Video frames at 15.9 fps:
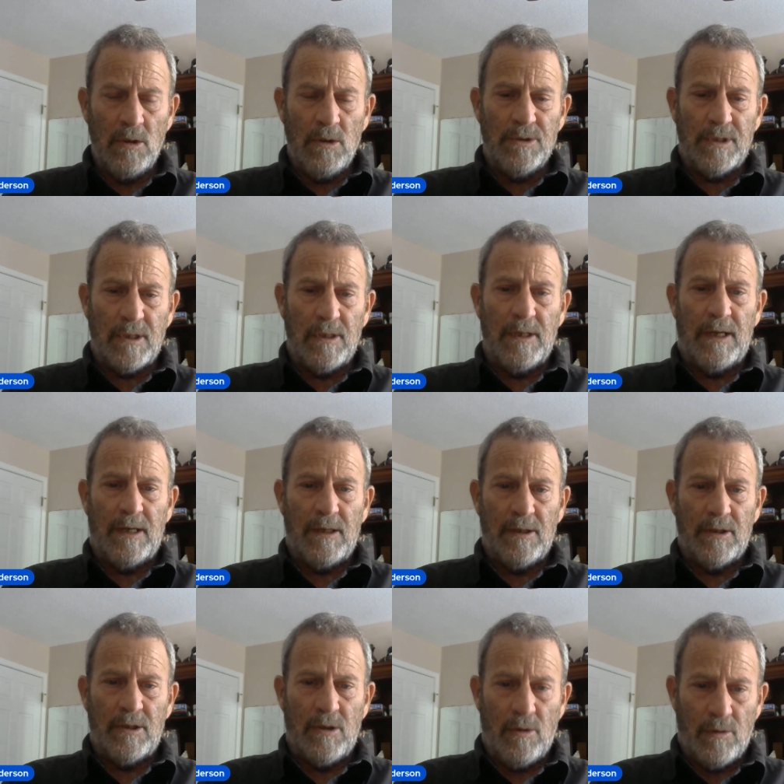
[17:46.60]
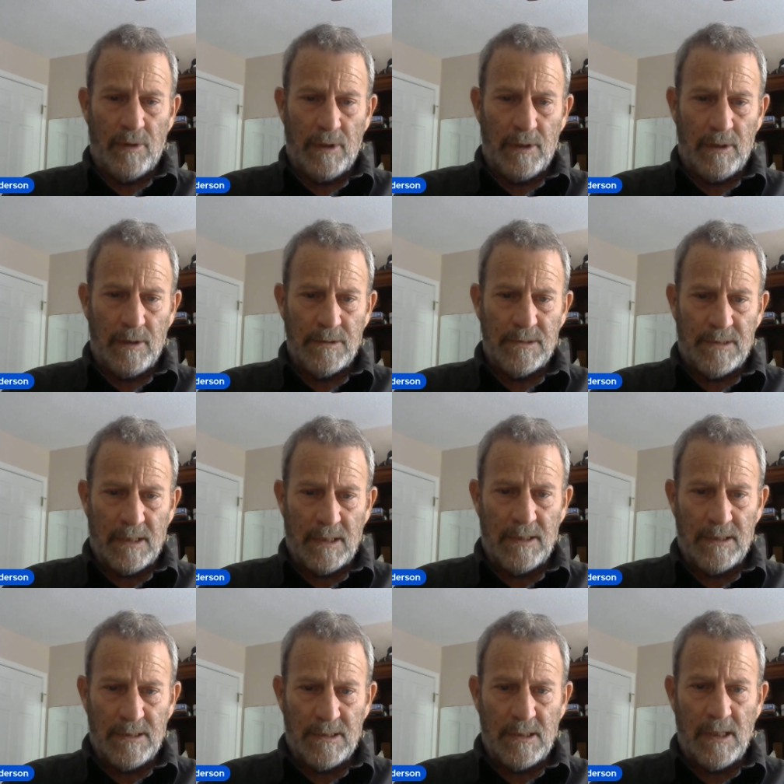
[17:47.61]
took a lot of Lakota
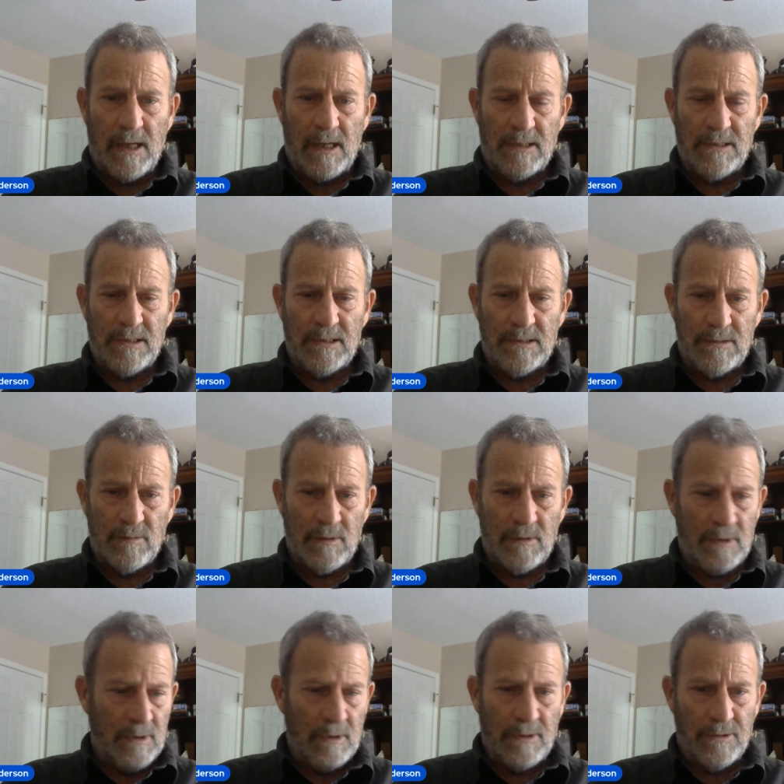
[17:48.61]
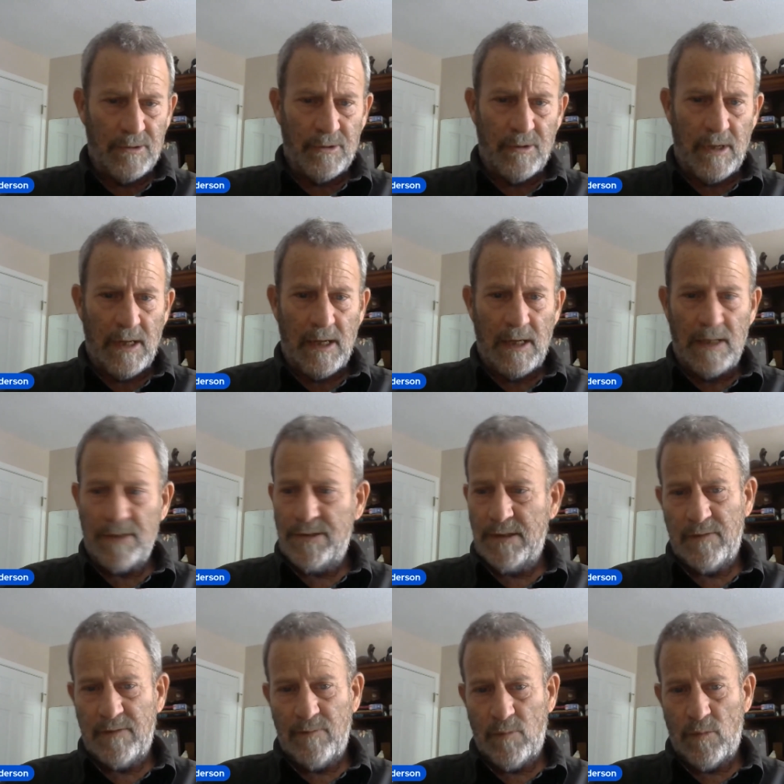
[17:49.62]
studies classes in undergrad. I
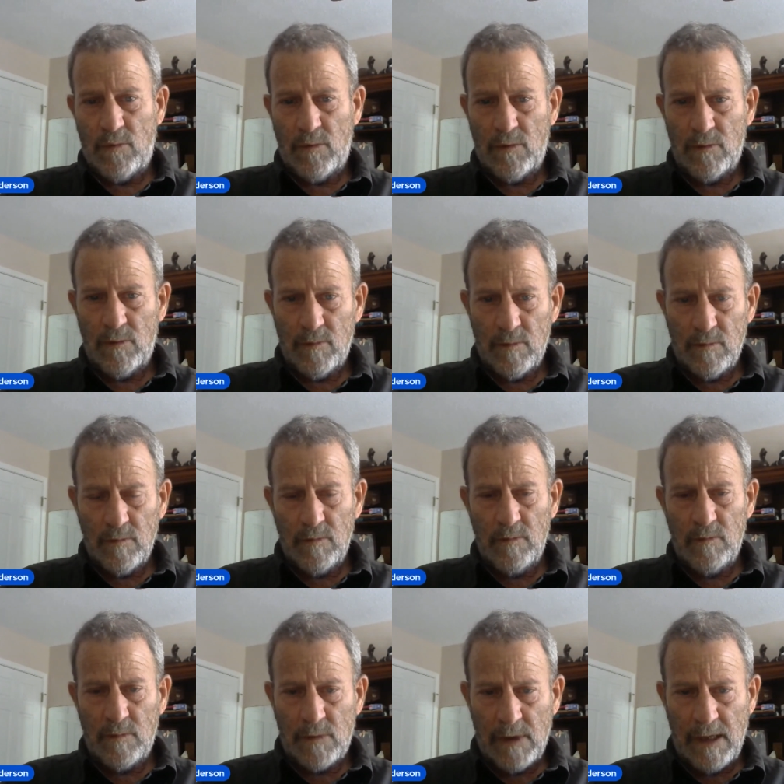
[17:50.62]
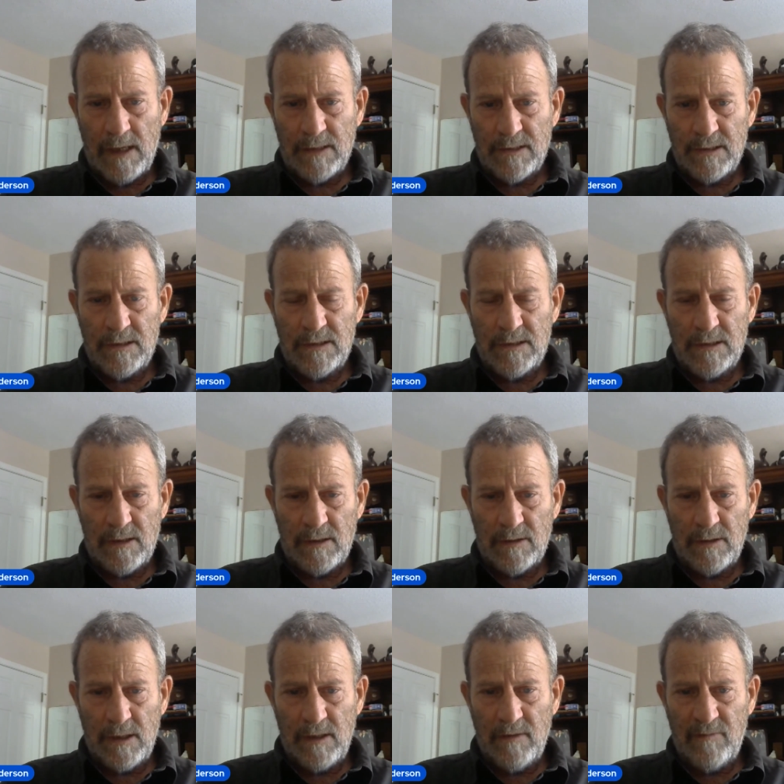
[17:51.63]
took more classes, uh,
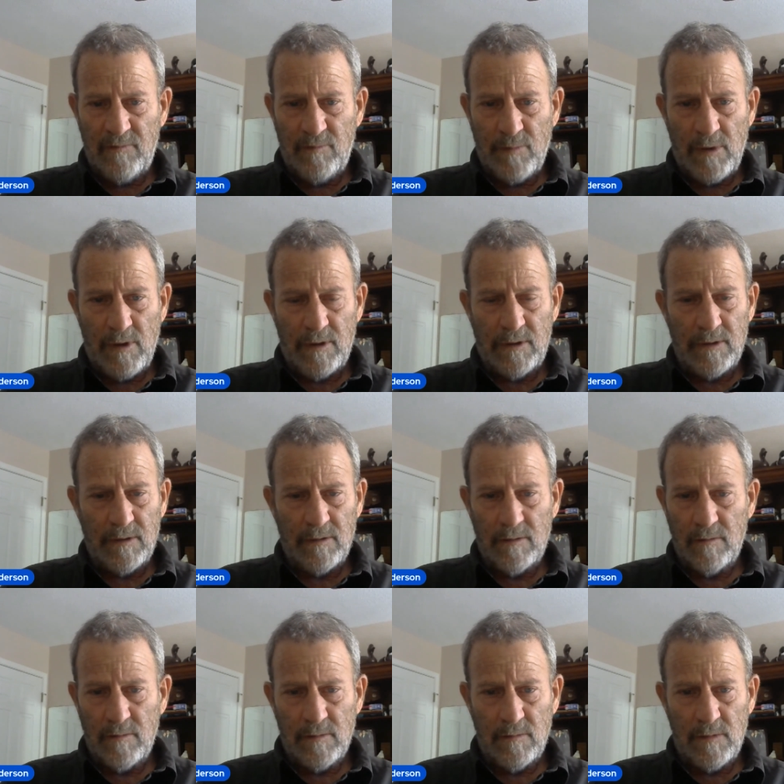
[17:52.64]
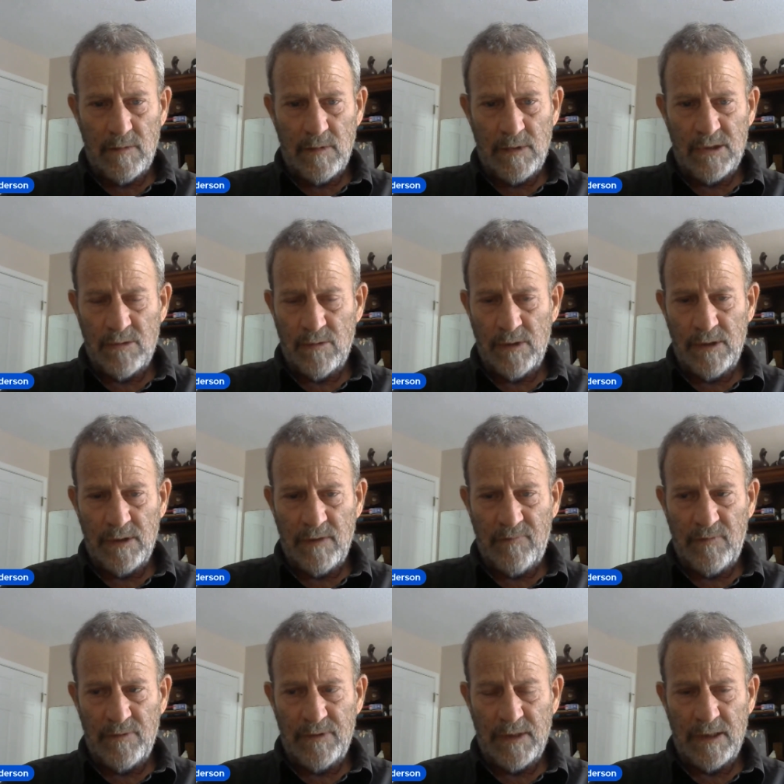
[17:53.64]
Native American history and
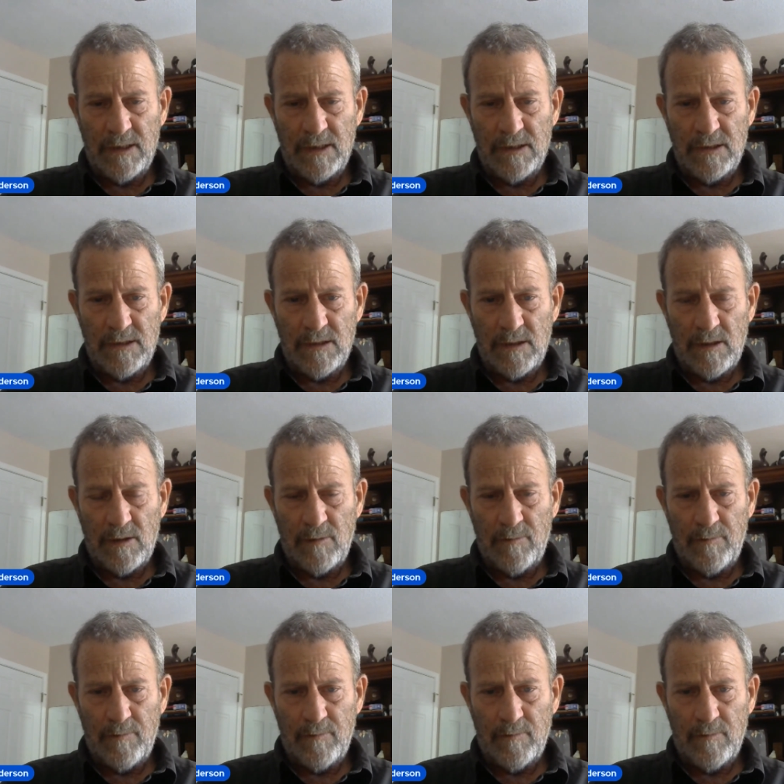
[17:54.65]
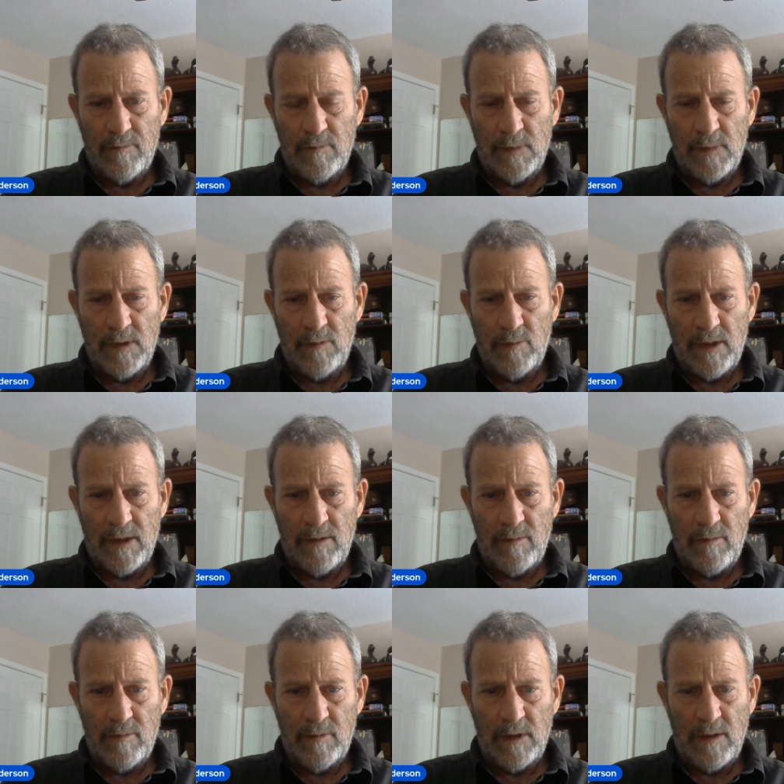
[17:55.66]
different things um, in my
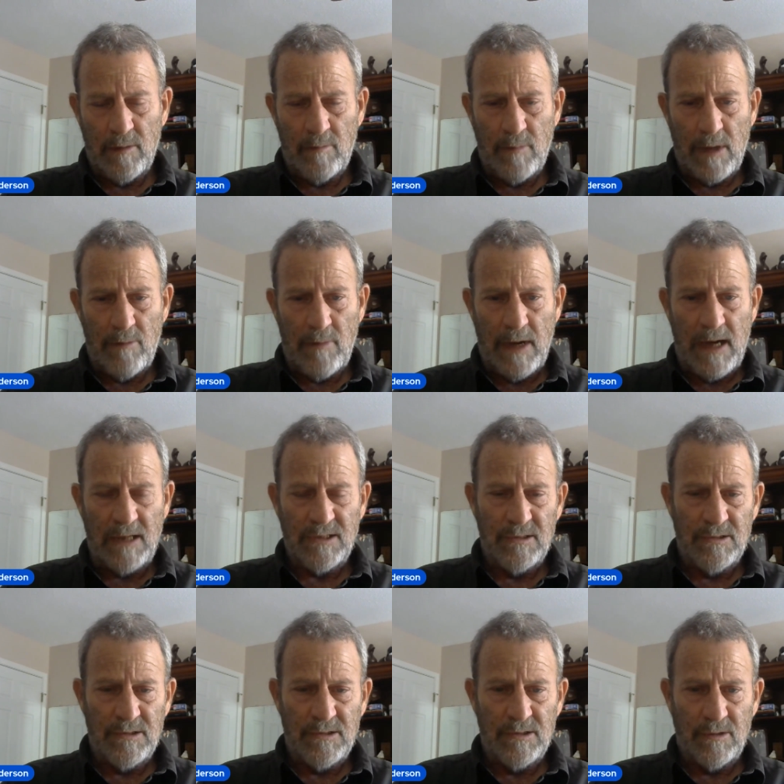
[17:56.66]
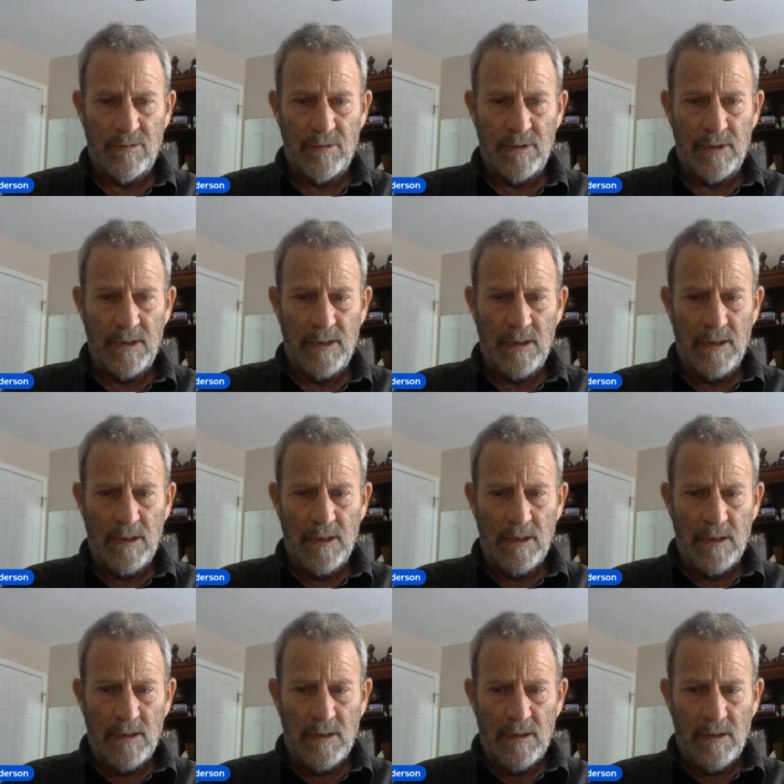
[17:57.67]
getting my master's degree.
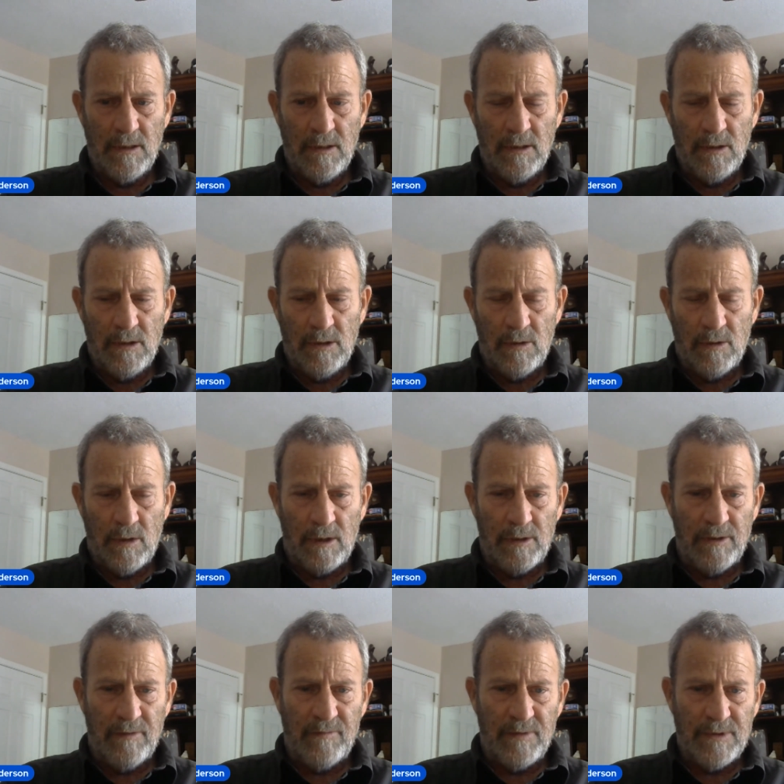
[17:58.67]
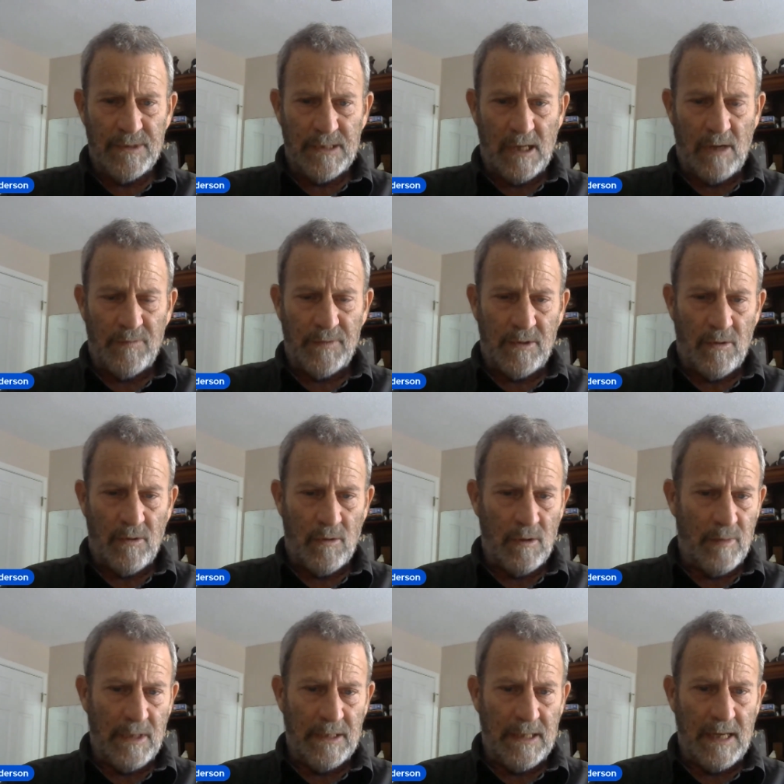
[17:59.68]
You know, I lived in South Dakota.
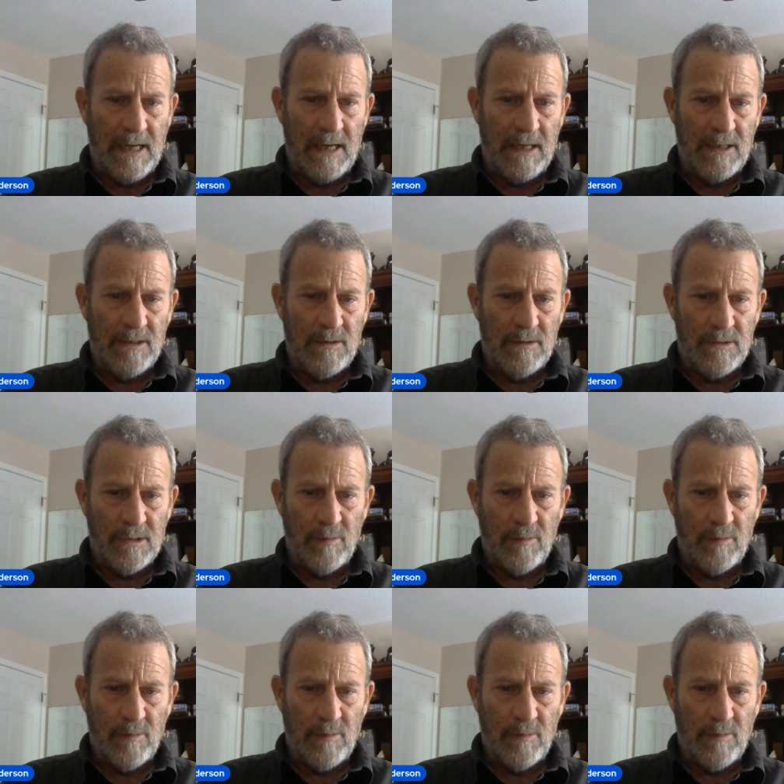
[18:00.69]
My dad took